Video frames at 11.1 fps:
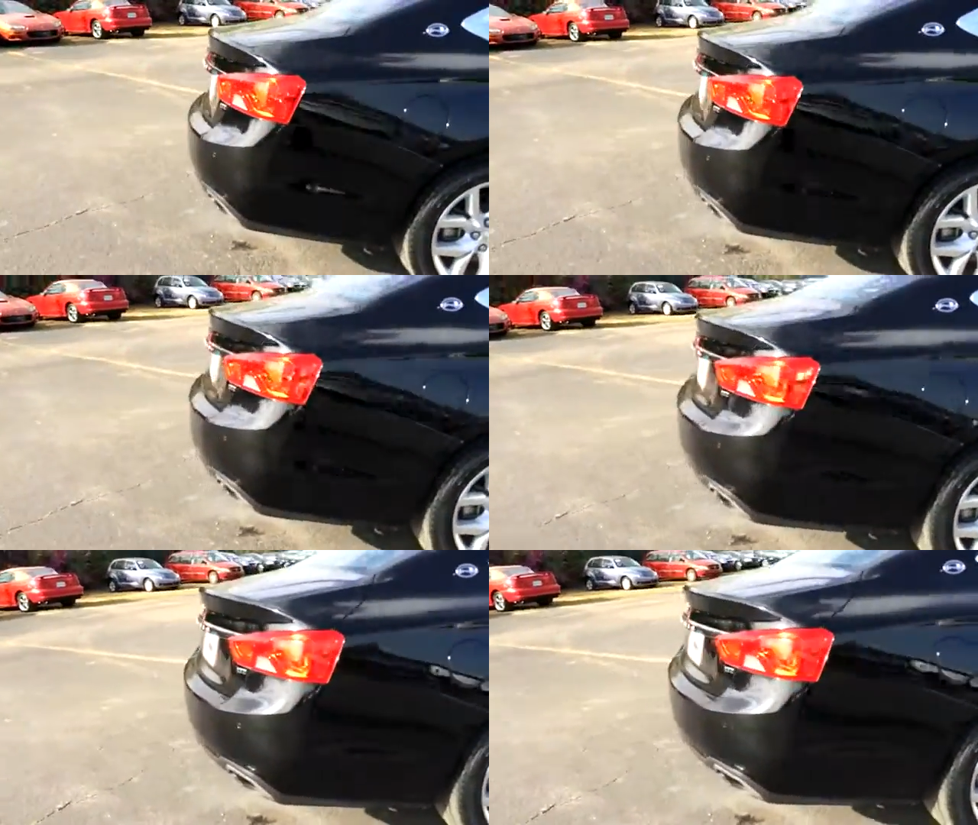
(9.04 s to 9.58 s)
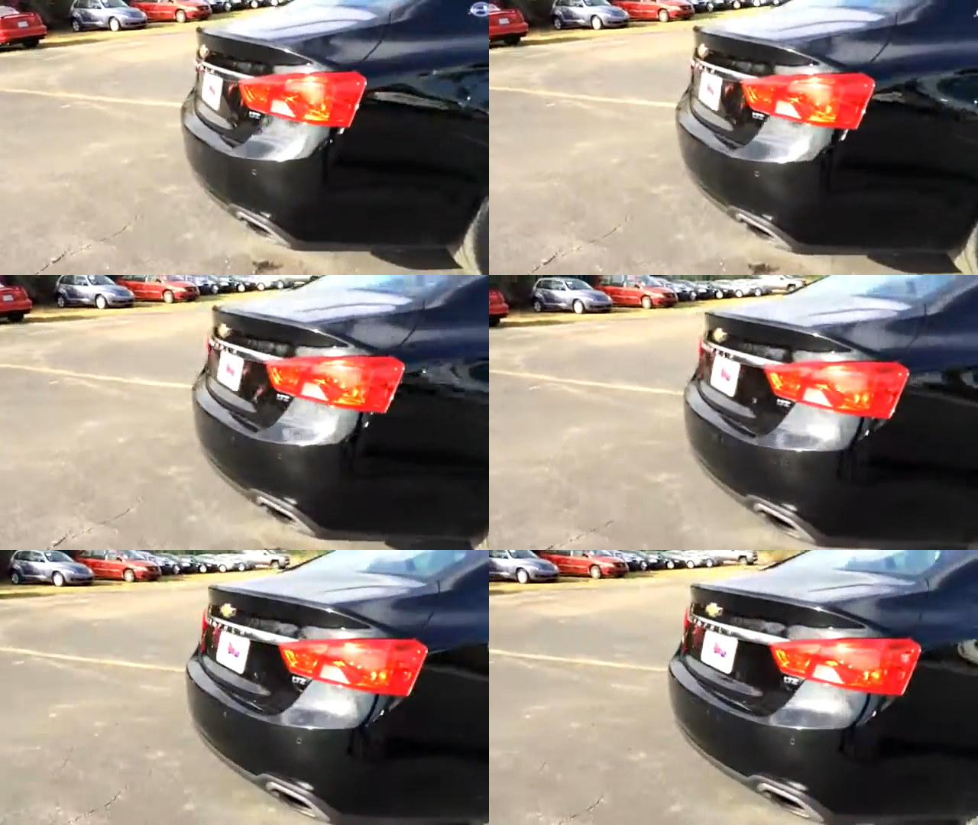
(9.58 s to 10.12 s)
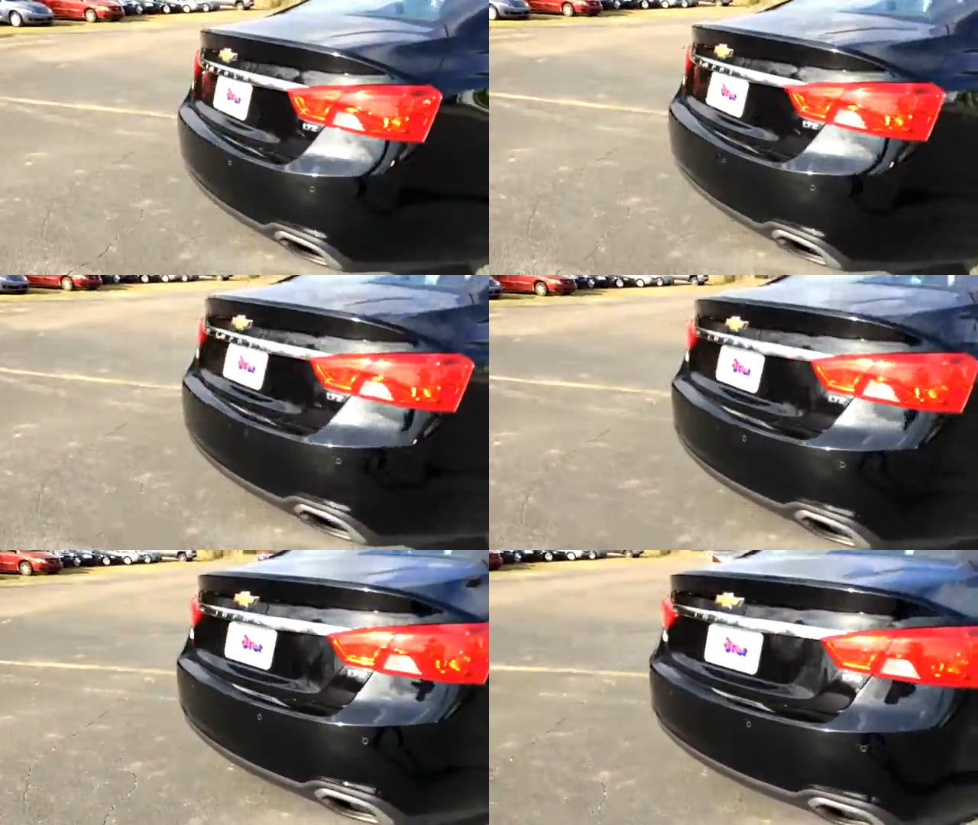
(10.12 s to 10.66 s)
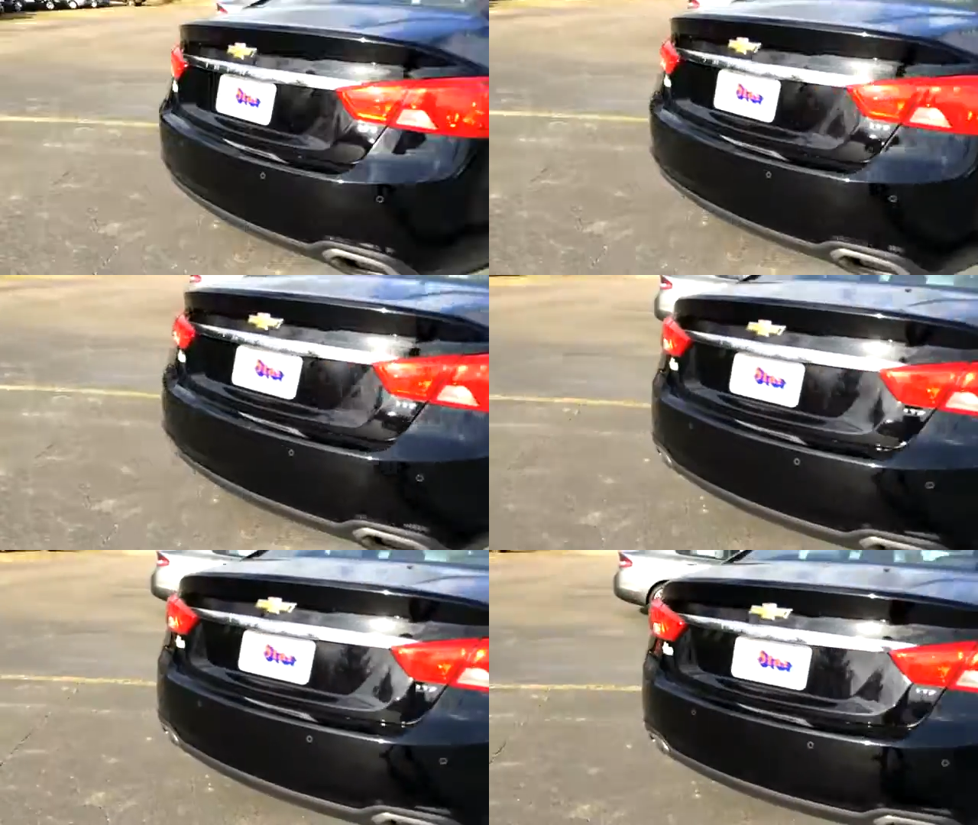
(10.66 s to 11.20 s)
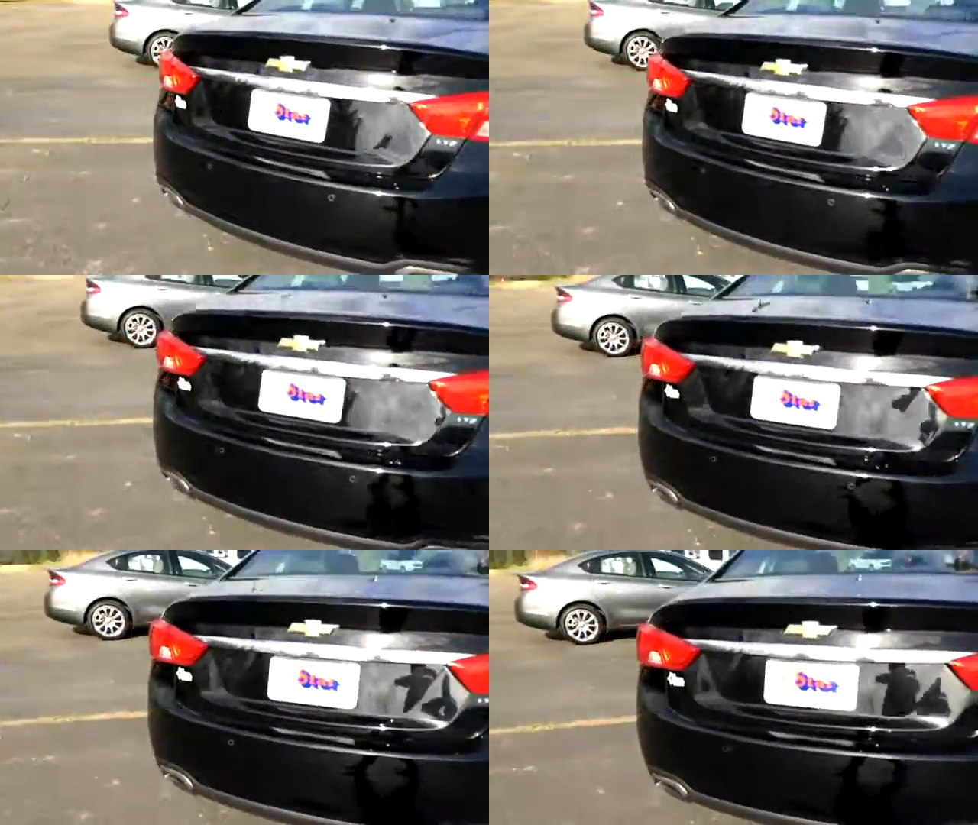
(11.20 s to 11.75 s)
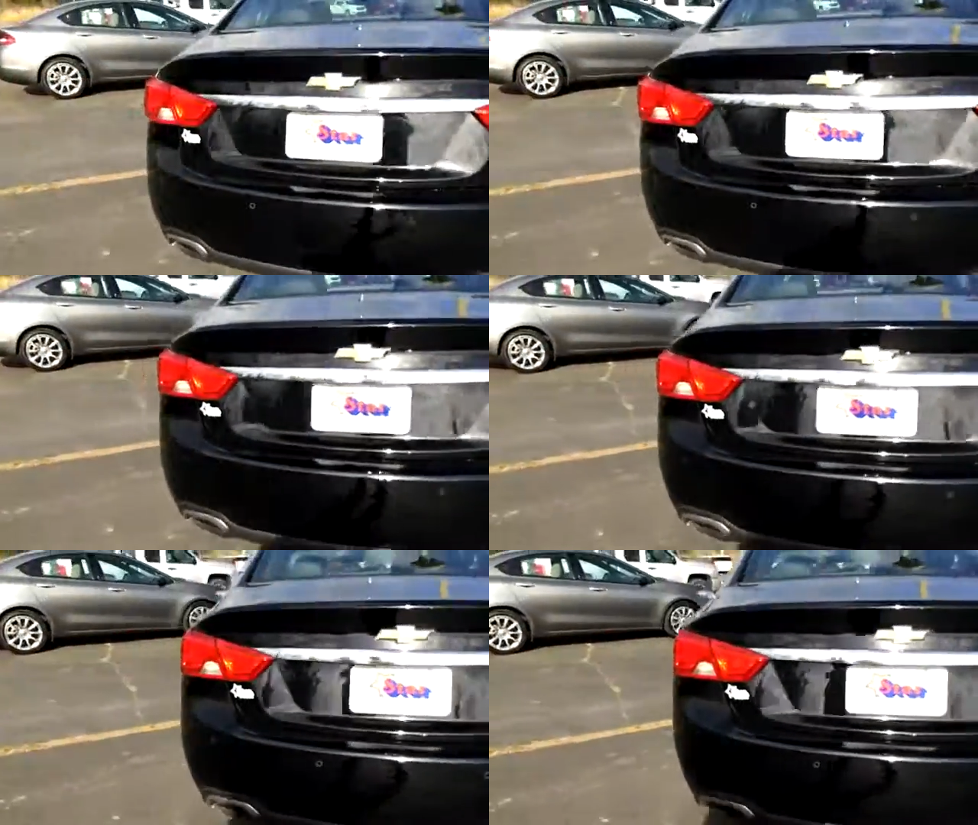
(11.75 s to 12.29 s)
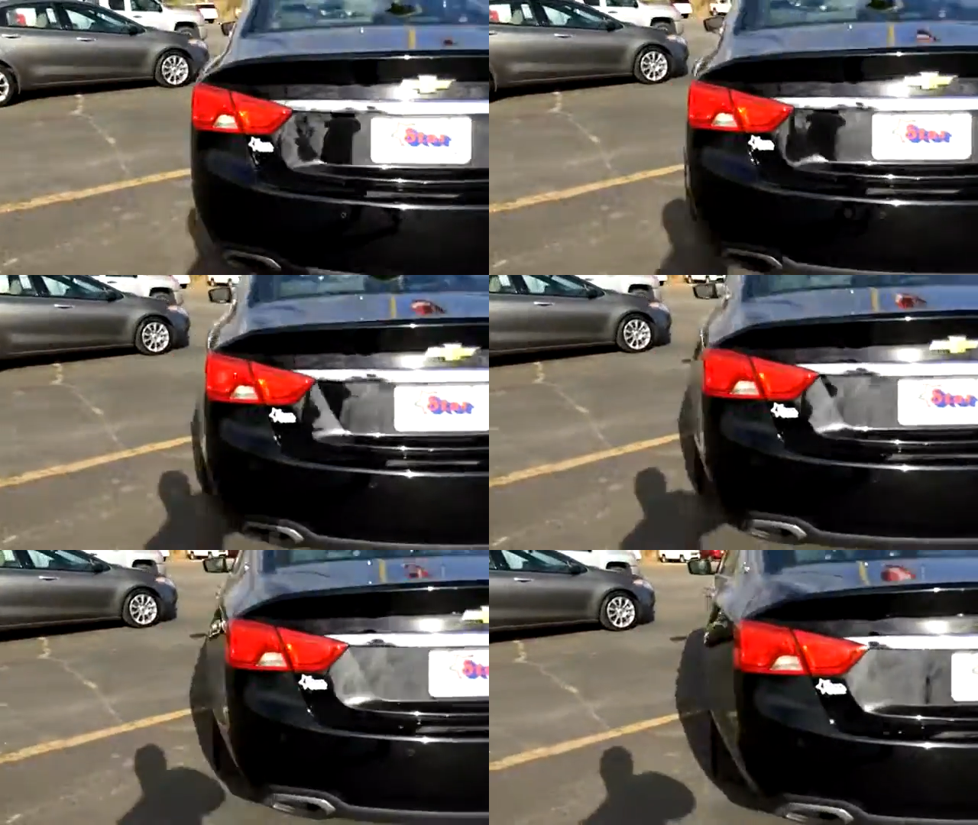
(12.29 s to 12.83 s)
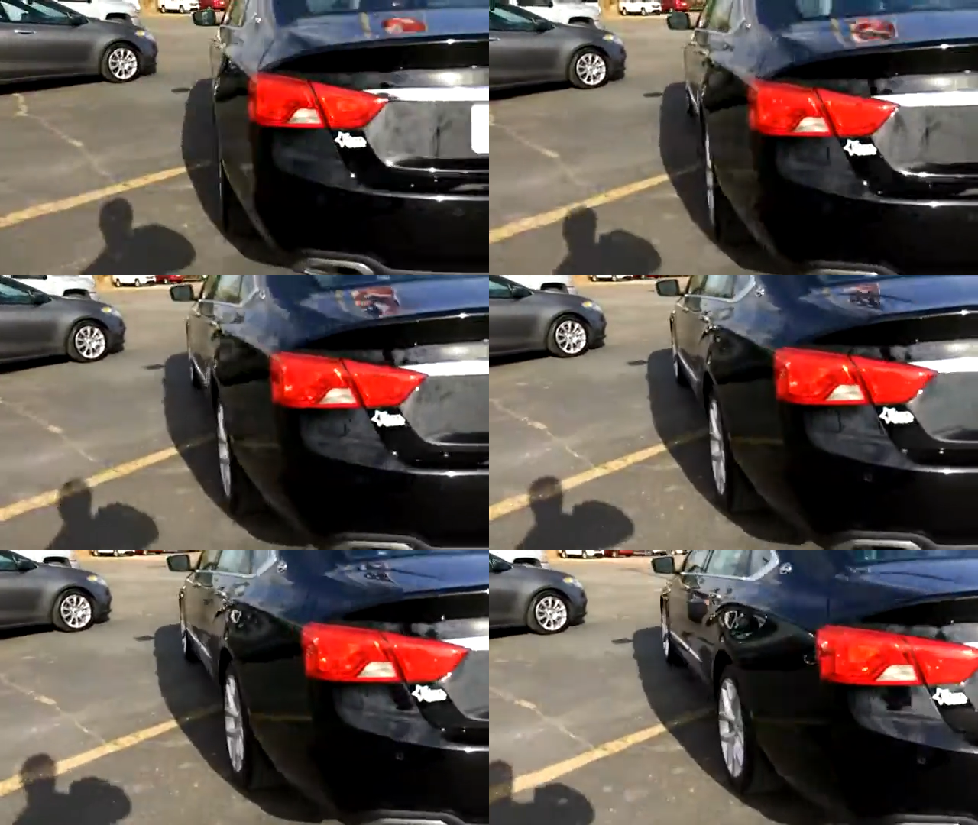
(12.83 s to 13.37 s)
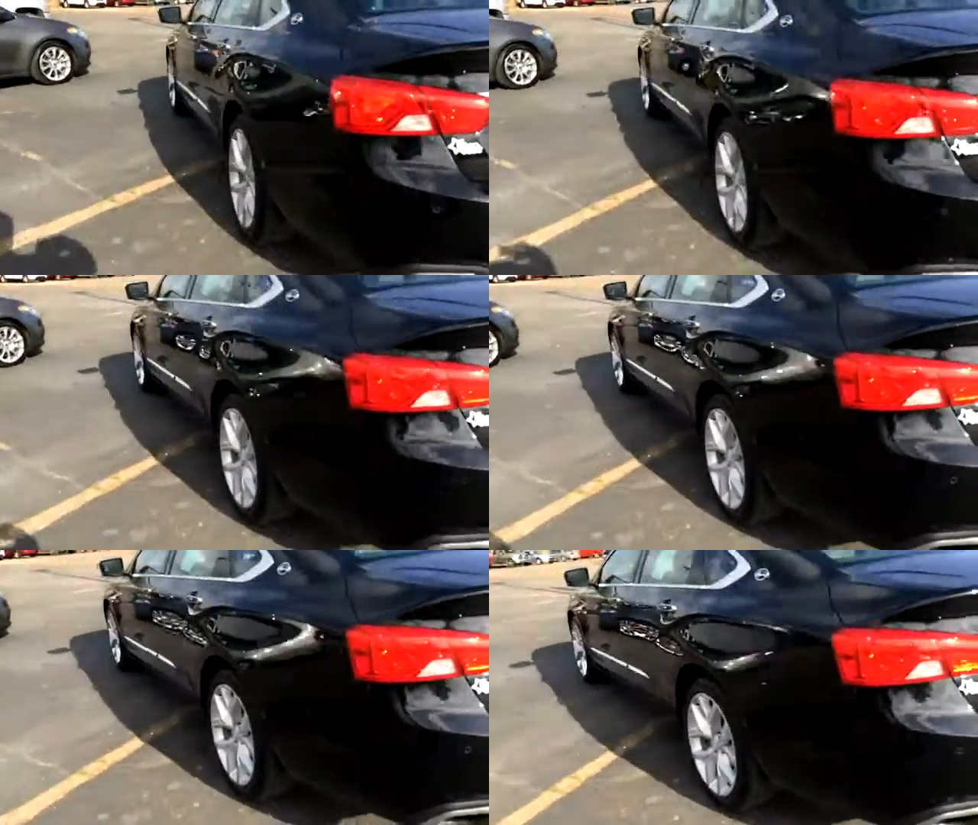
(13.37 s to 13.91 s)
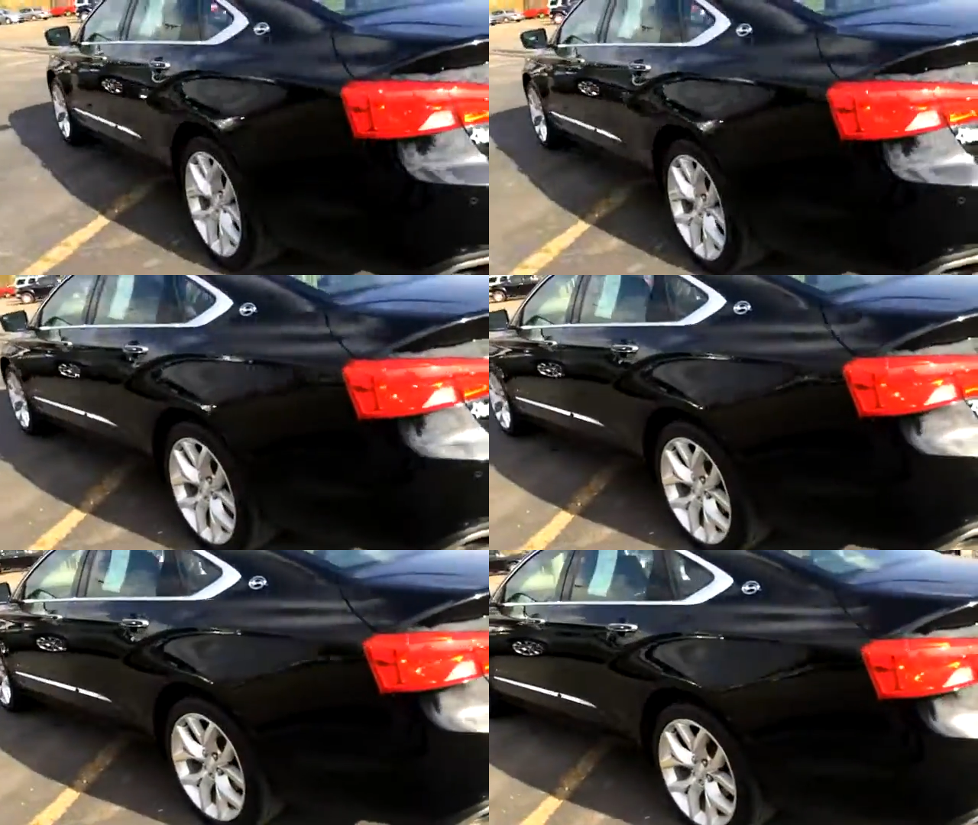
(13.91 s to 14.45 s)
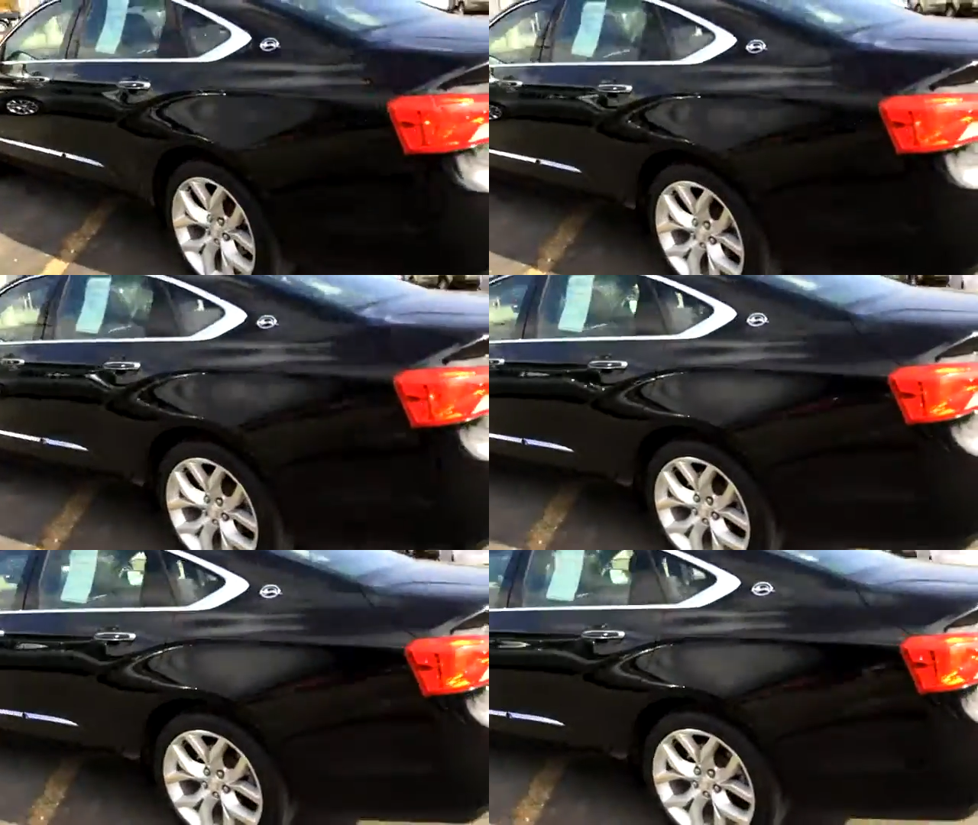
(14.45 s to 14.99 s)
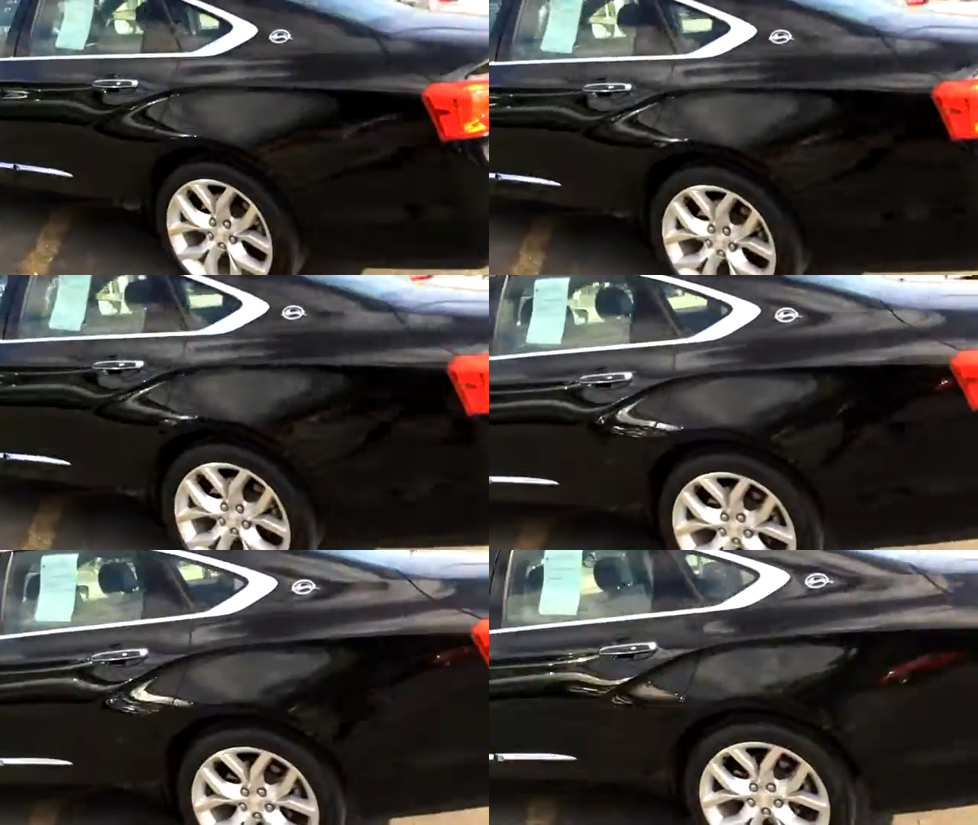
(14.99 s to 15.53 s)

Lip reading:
No face is visible, so there are no lips to read.